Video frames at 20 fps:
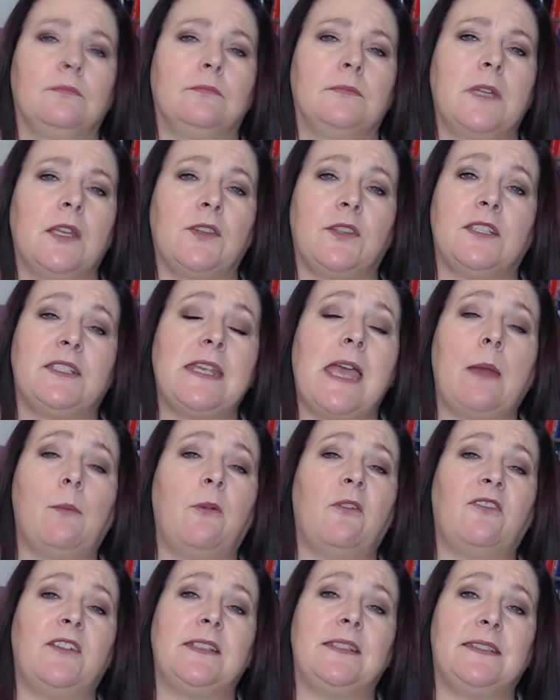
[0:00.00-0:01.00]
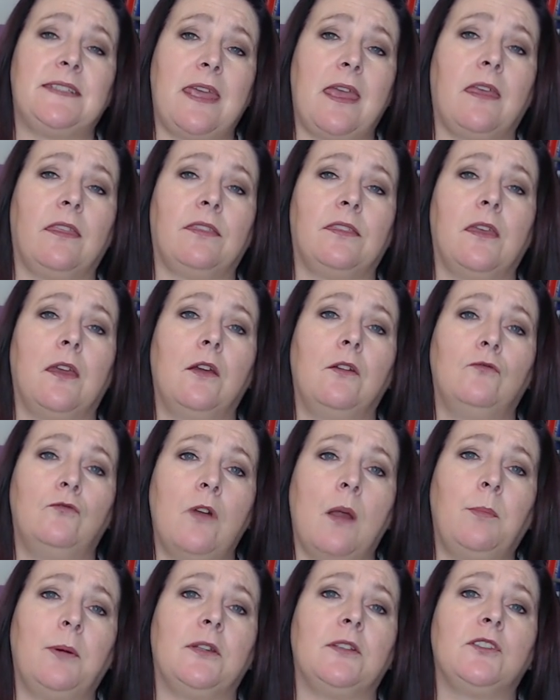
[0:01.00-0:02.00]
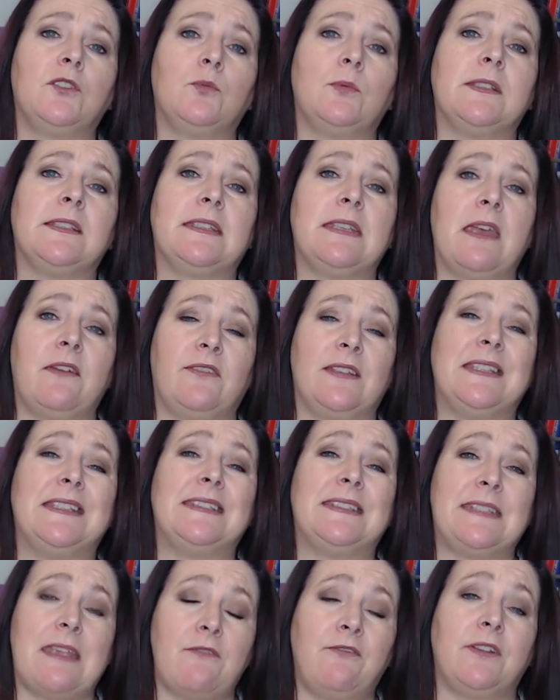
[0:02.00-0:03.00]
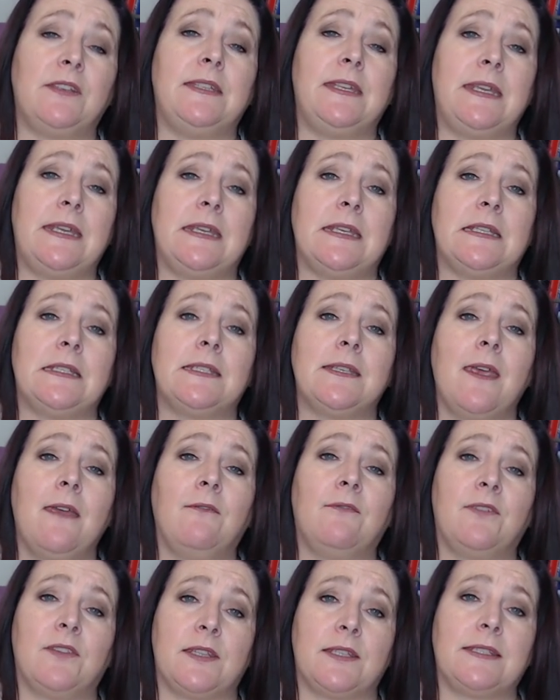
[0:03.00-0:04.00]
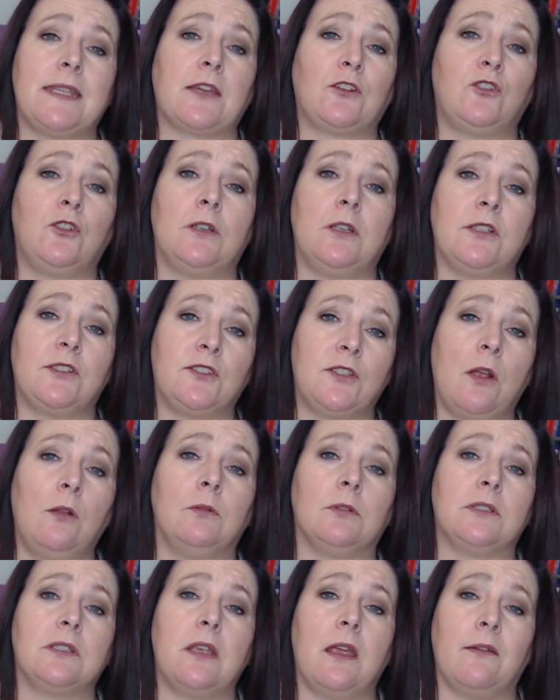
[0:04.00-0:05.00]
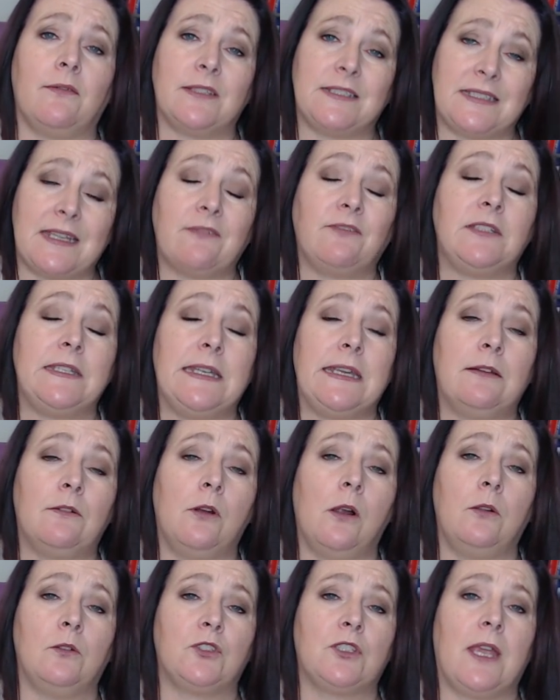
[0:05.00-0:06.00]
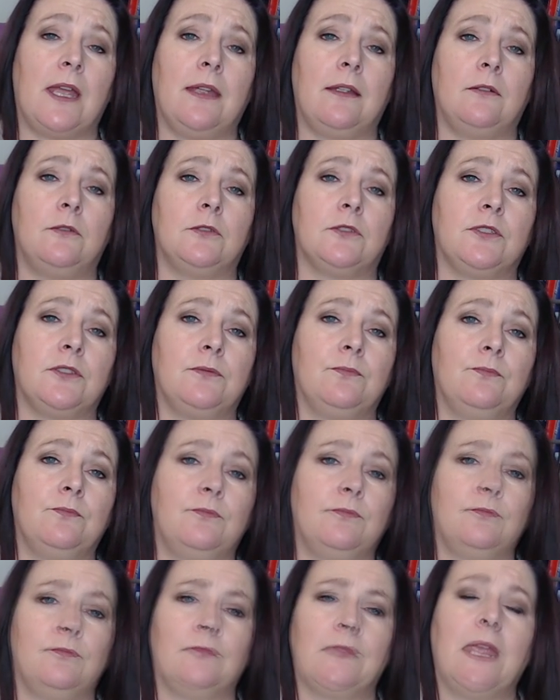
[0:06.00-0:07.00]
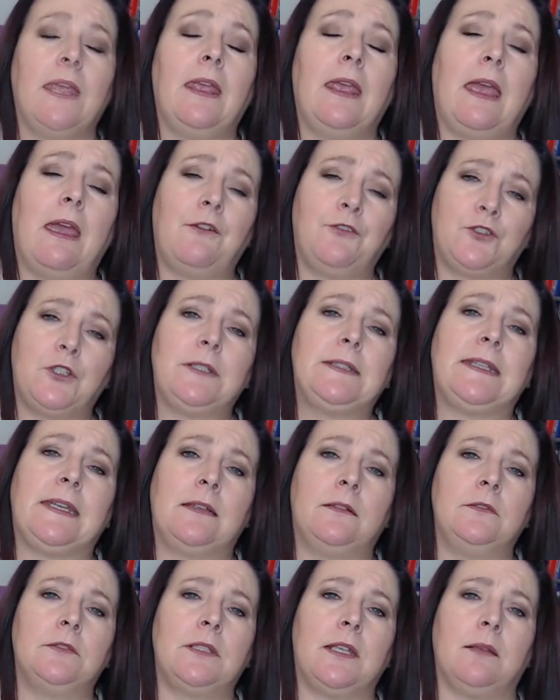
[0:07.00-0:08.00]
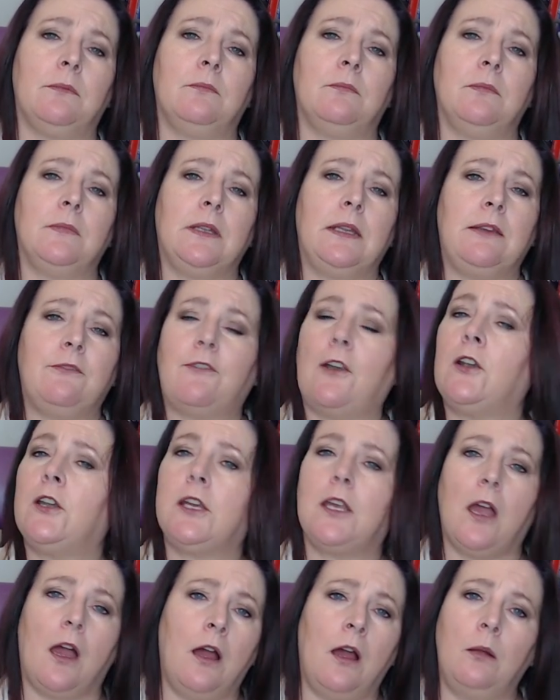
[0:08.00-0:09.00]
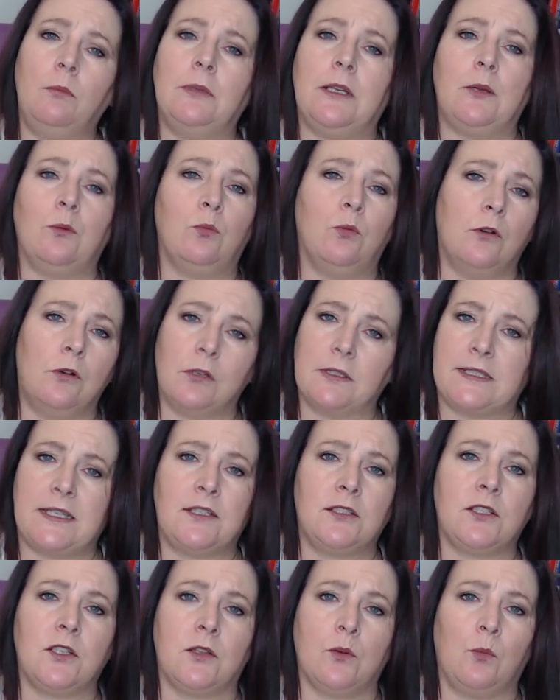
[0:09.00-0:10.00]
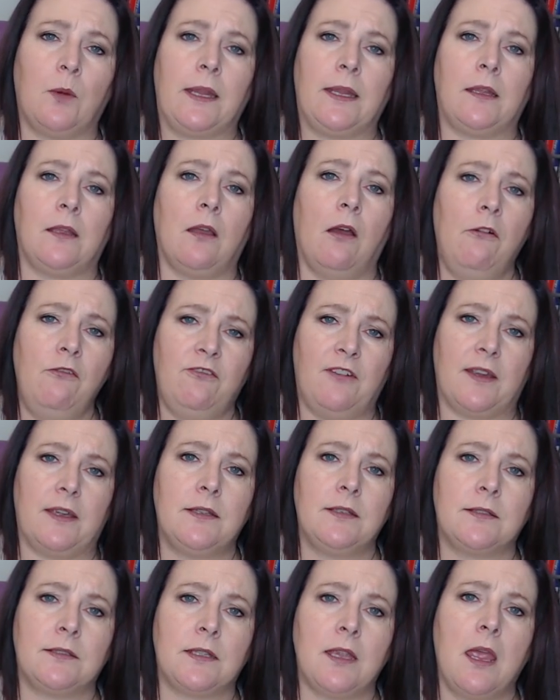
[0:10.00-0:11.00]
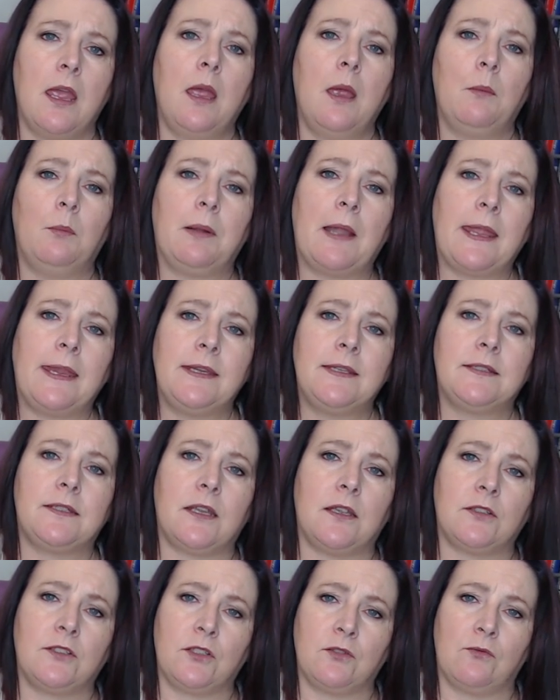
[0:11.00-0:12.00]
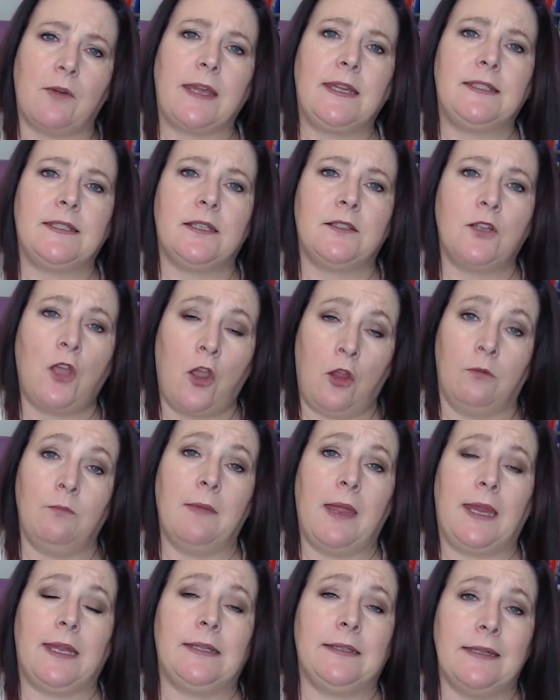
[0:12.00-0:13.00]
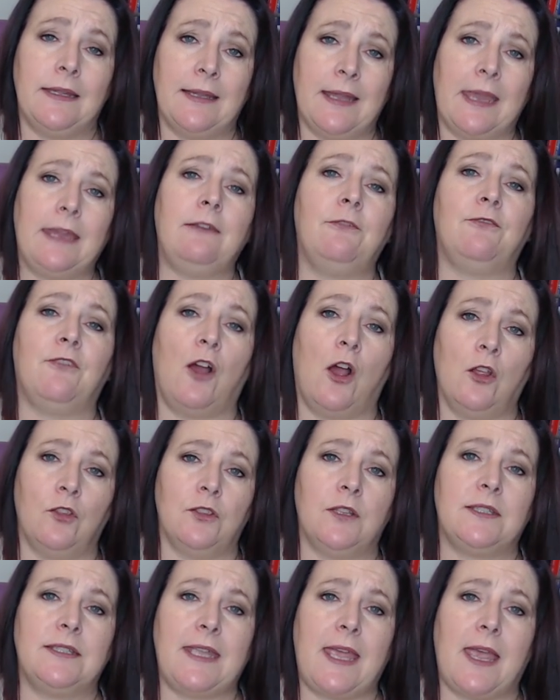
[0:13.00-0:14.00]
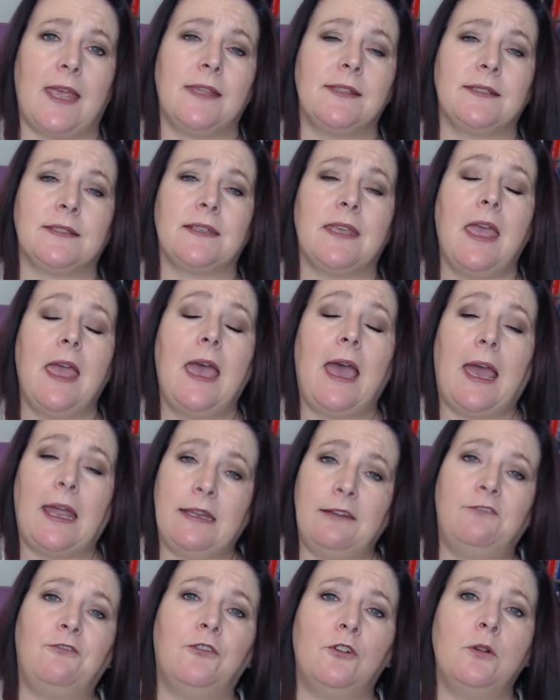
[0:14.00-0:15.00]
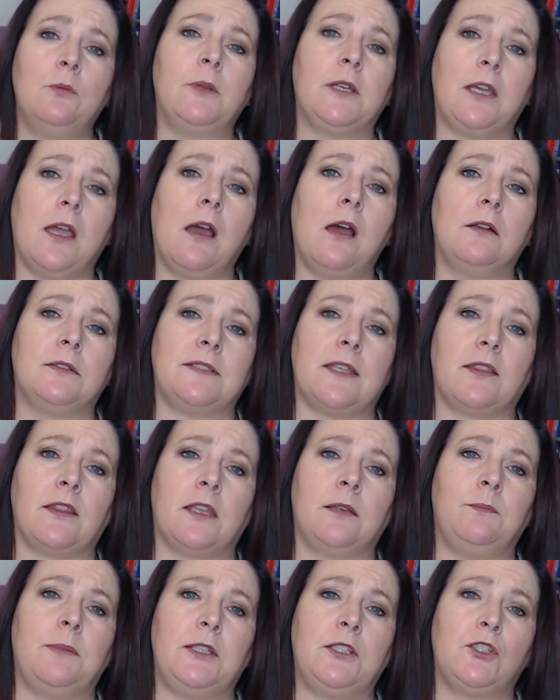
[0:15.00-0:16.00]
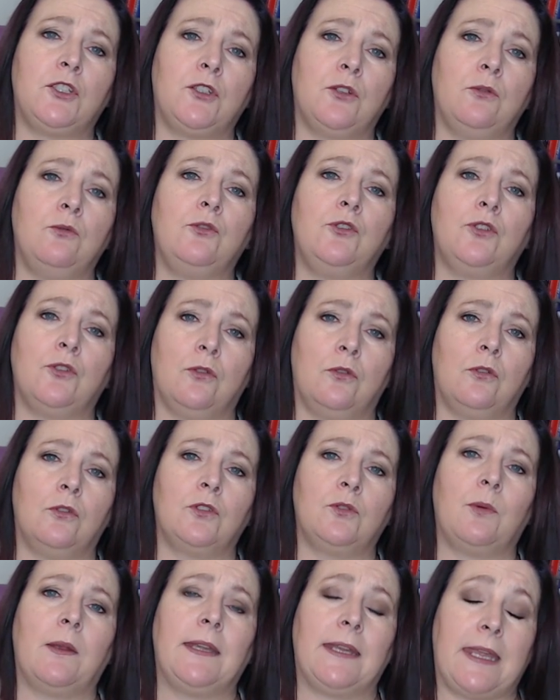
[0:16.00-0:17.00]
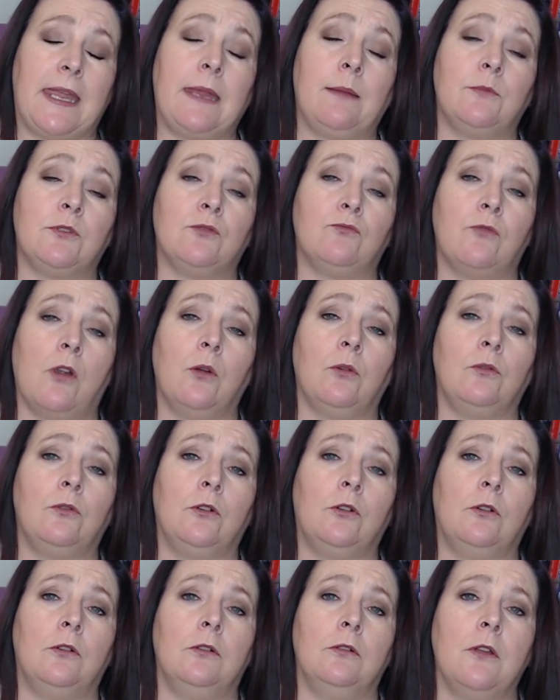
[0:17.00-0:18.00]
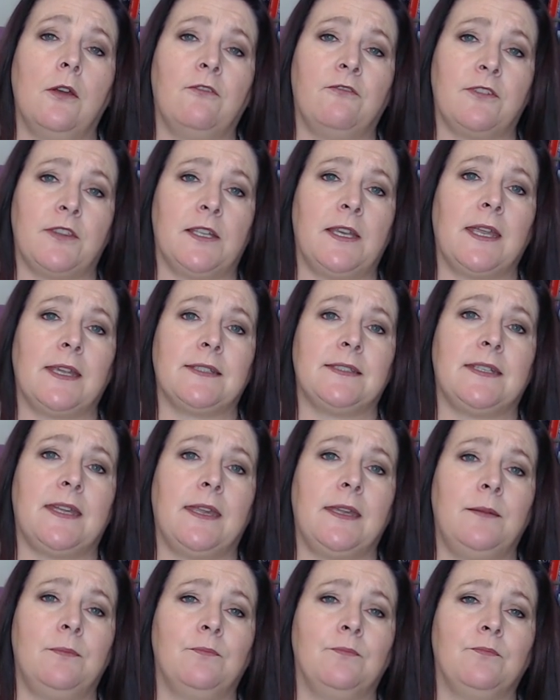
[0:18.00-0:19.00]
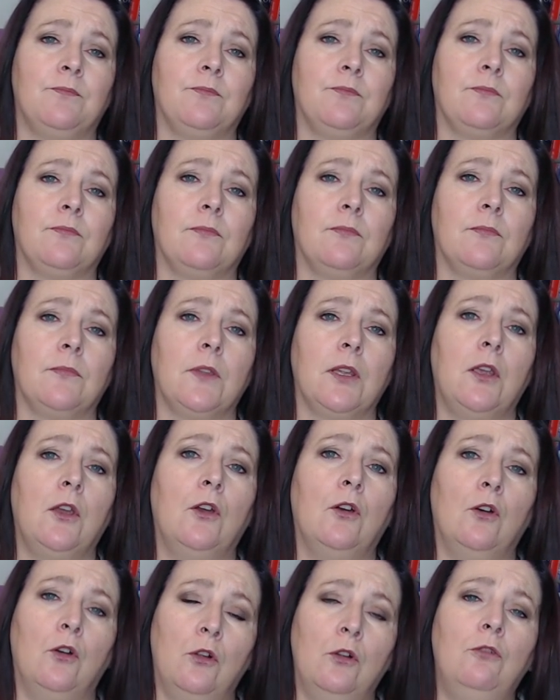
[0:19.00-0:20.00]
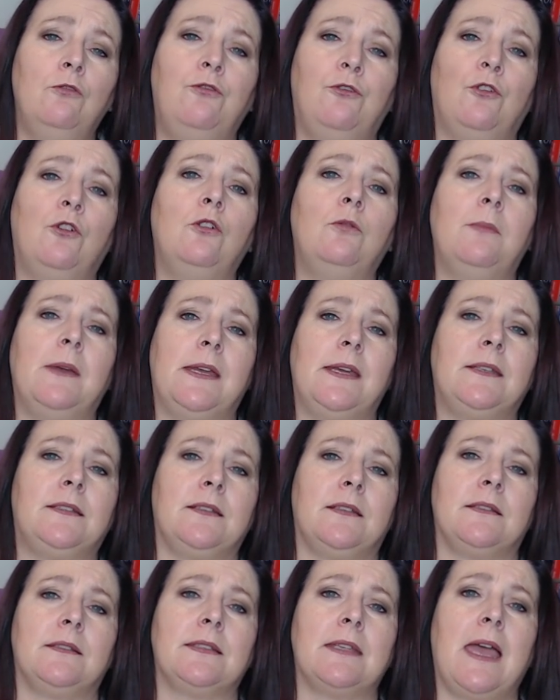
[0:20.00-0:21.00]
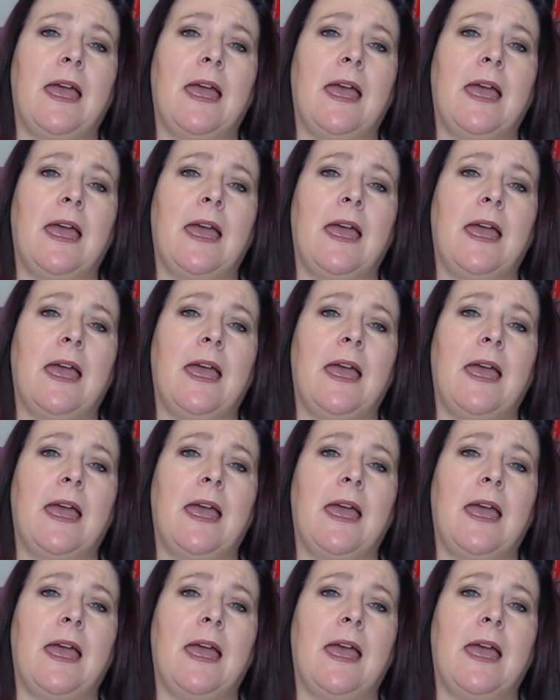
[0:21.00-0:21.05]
At the time of his death, Roberts was serving 7 years for the sexual assault of a seven-year-old child. After he'd killed him, he very calmly walked into the wing office, placed a serrated homemade knife on the desk and informed the guards that they'd be too short when it came to roll call for the next day. All four murders